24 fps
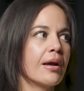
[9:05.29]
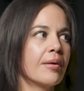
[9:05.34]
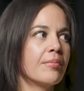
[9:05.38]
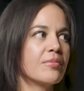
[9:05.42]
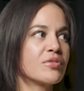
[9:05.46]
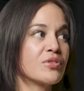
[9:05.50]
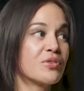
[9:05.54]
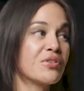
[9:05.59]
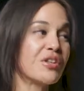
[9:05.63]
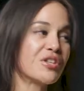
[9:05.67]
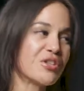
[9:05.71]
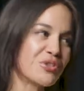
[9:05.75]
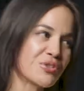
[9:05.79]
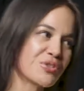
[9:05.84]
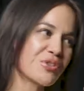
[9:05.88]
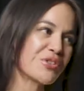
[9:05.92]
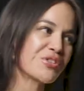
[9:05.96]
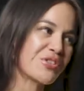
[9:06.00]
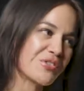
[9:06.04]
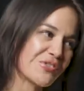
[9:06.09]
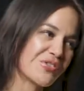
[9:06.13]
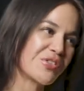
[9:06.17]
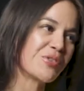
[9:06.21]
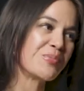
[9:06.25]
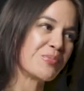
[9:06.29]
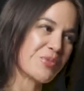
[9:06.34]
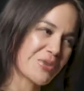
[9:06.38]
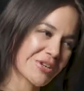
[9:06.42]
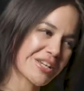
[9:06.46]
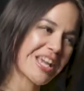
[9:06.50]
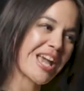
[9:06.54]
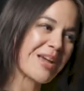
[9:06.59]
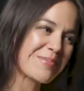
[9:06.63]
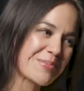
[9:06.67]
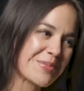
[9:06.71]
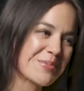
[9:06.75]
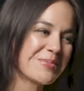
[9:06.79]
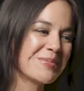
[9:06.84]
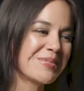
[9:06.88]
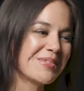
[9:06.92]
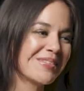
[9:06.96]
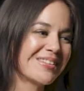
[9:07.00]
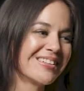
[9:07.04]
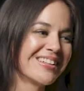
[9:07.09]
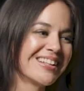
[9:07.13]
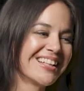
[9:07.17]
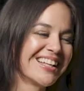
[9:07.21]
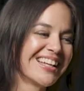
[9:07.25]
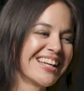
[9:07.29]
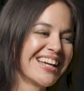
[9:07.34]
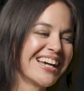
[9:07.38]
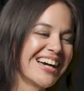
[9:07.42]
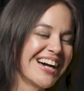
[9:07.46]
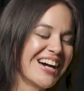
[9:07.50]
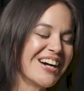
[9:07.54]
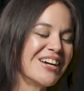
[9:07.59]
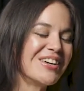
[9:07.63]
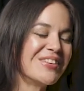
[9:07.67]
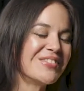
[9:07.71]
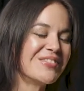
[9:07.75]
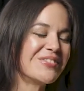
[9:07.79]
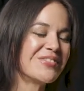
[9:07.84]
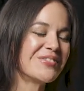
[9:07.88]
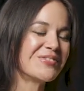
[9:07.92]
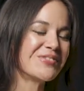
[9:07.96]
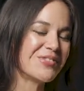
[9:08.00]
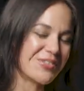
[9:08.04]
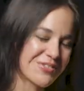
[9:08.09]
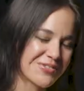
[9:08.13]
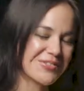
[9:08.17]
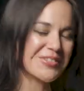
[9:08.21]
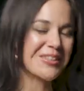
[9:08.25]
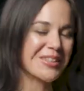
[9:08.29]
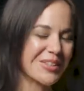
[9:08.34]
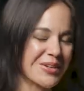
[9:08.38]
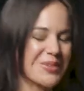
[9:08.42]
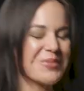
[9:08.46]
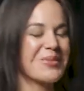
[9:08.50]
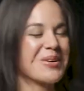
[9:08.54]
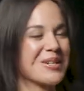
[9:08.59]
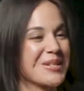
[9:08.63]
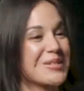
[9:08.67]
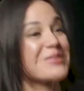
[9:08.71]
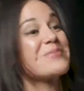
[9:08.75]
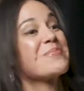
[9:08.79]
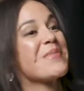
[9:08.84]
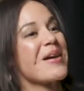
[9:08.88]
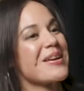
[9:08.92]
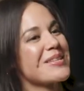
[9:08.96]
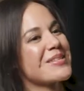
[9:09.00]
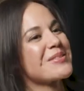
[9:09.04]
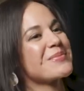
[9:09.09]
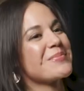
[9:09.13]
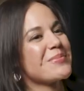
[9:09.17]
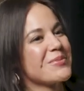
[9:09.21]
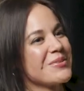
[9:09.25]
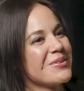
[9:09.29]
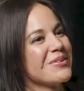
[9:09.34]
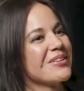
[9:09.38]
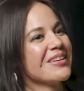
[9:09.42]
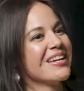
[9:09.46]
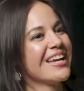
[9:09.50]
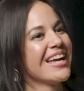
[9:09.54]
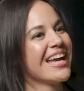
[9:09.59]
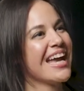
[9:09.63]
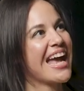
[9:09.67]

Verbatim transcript: So then you start to feel more capable of fulfilling what is possible,